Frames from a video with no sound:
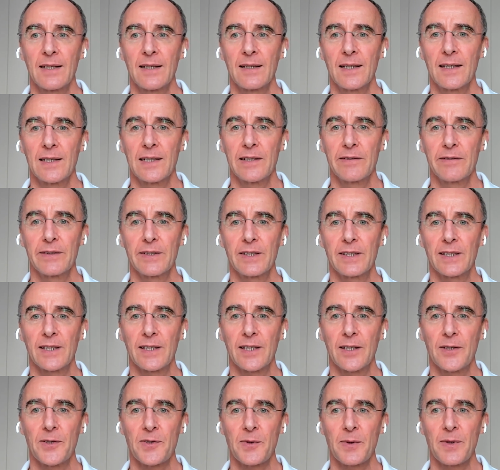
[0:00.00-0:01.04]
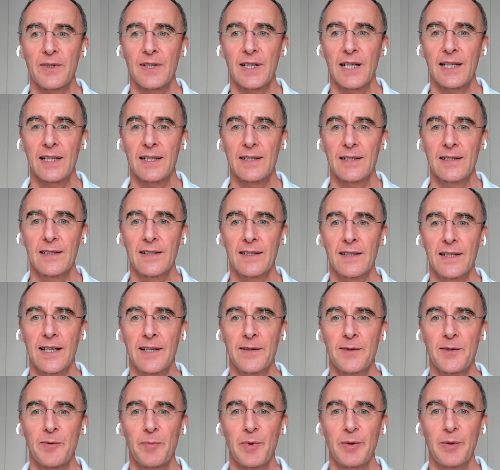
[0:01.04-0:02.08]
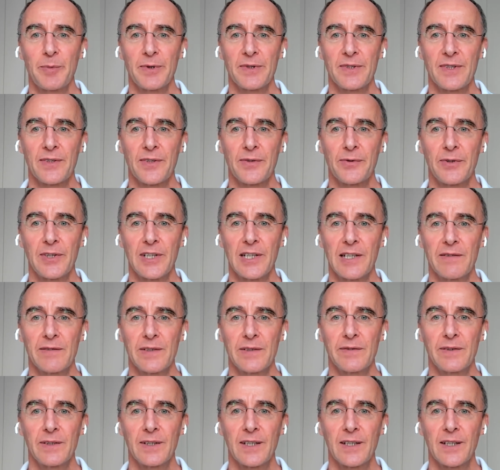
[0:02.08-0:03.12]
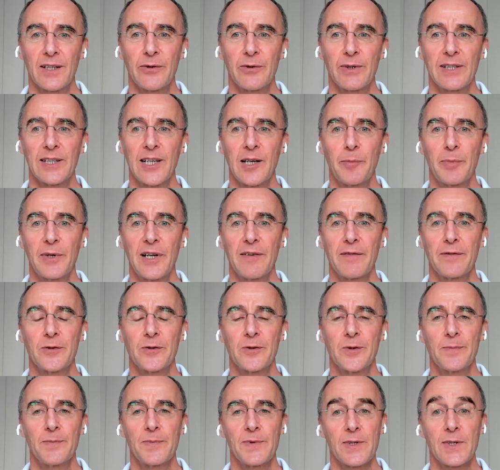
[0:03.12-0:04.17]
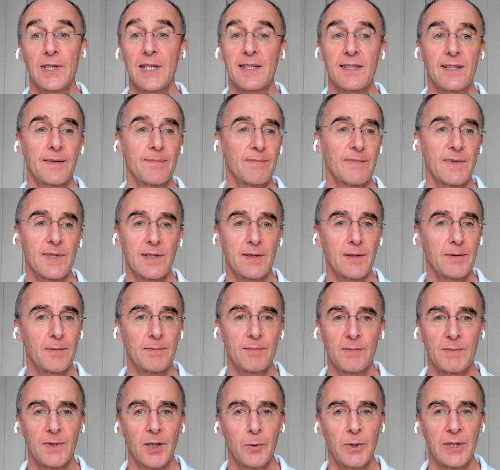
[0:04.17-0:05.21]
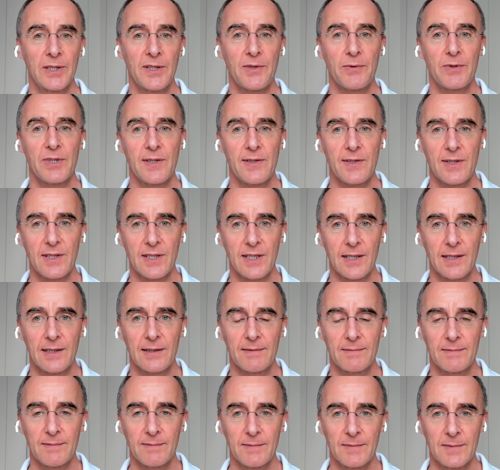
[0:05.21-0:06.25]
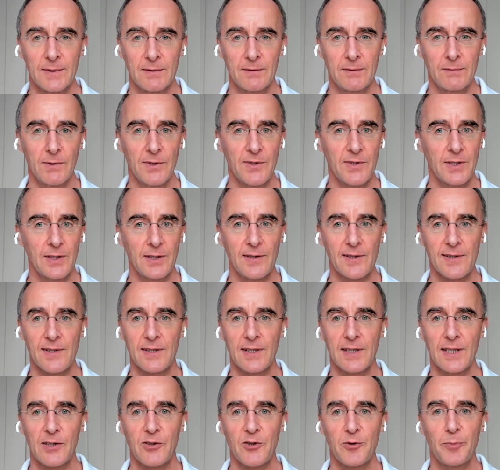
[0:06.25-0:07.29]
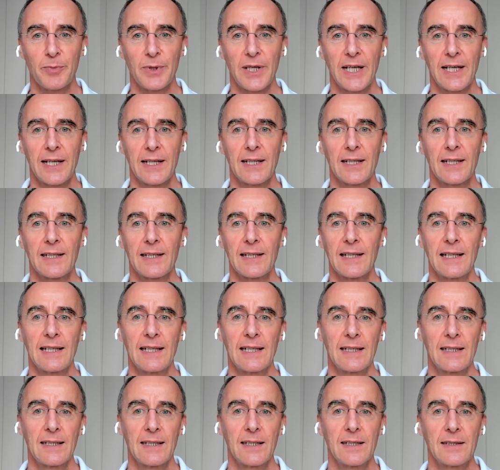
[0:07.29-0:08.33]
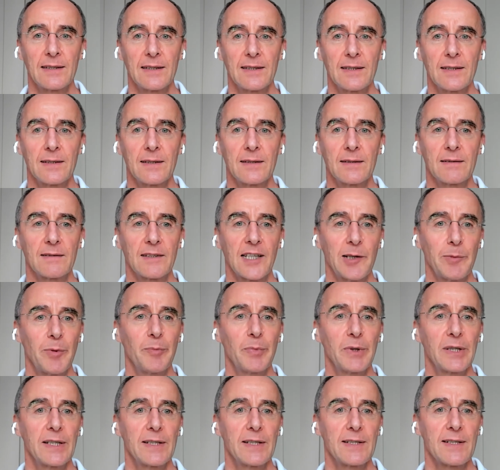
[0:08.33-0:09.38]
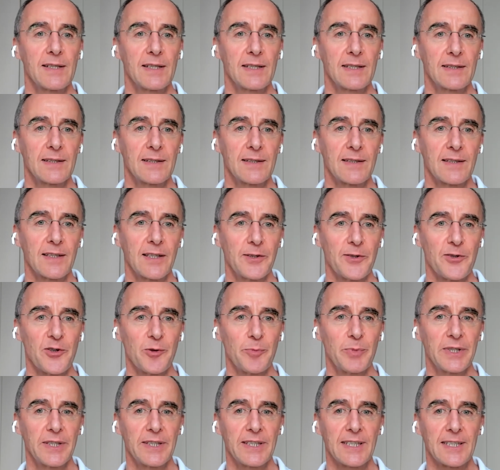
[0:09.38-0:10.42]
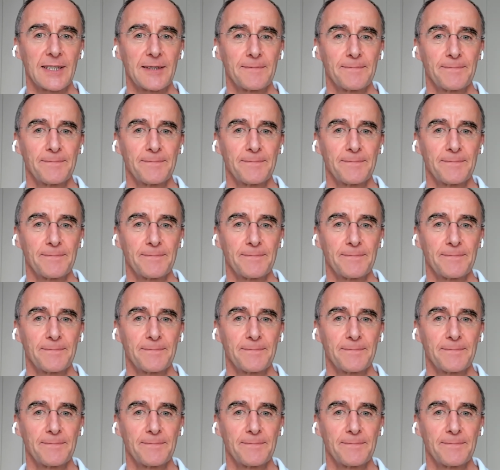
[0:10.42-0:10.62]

and everything that goes with that that allows people to thrive if you can create that platform. So that's it. So awareness raising, resilience and action planning, and then capability and culture building.